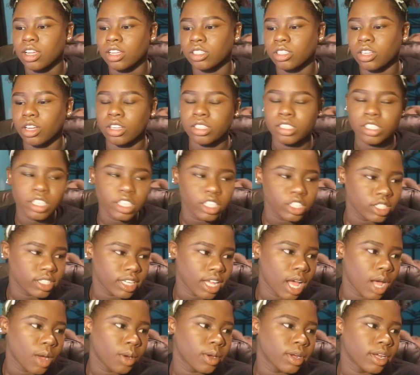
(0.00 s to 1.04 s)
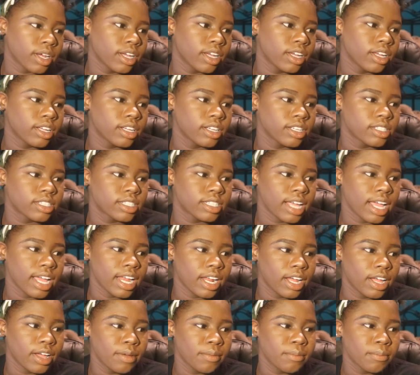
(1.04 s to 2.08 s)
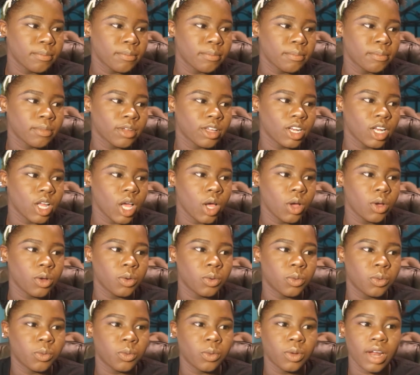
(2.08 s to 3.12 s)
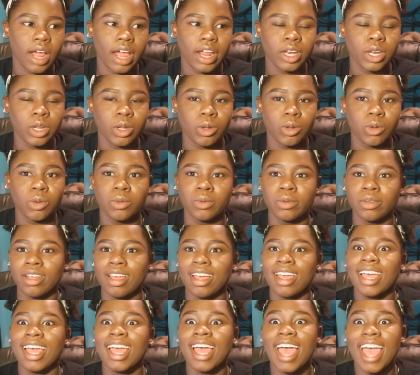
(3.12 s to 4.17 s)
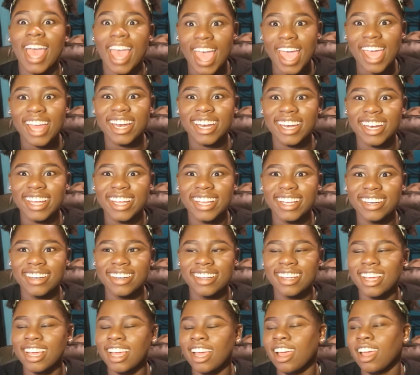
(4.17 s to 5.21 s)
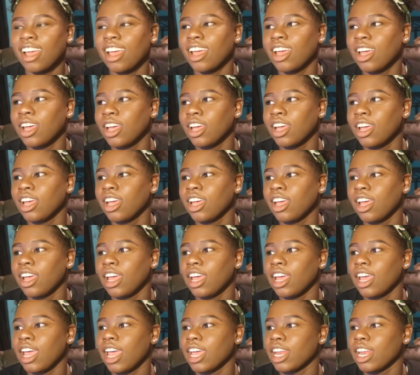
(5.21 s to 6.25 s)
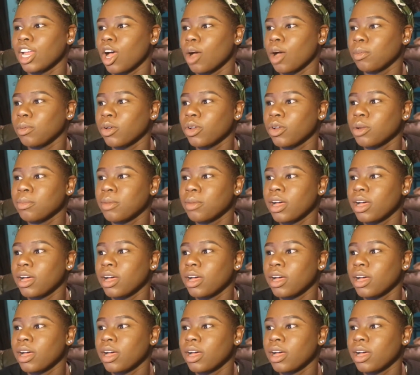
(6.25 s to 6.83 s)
So I took a shower, stayed up, you know what I do, edited, and uploaded